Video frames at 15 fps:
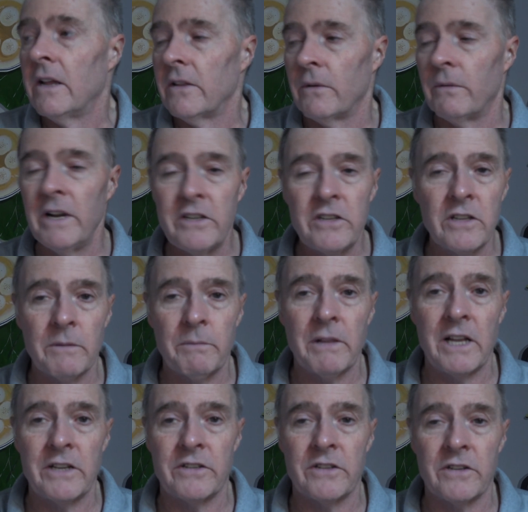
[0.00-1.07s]
The rest of the
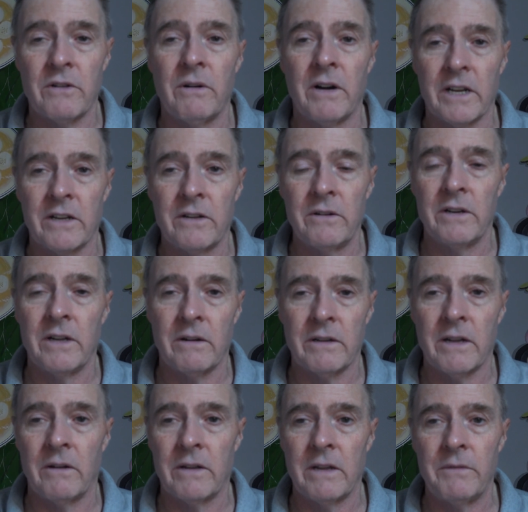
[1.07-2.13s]
place is quite good.
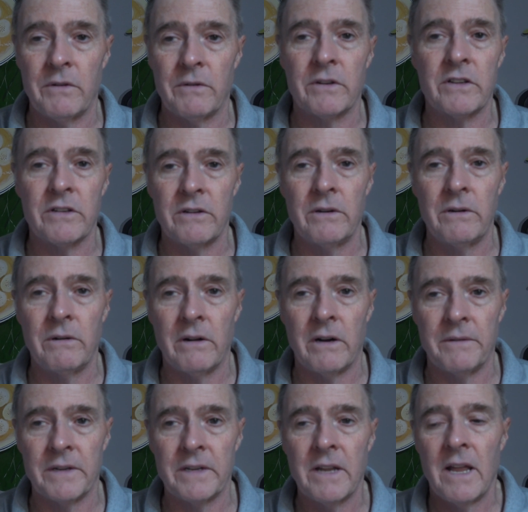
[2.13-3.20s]
I'll give you a tour
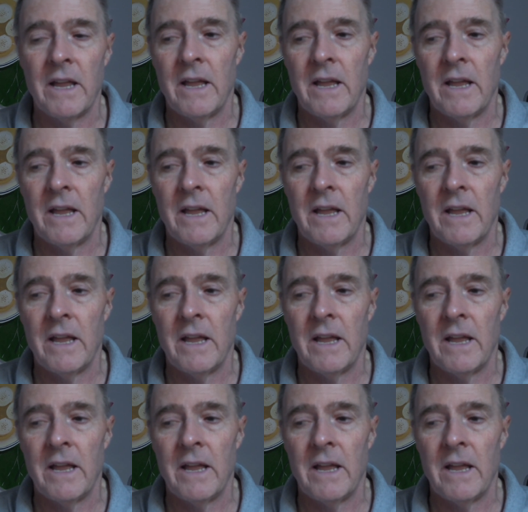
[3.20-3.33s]
of it.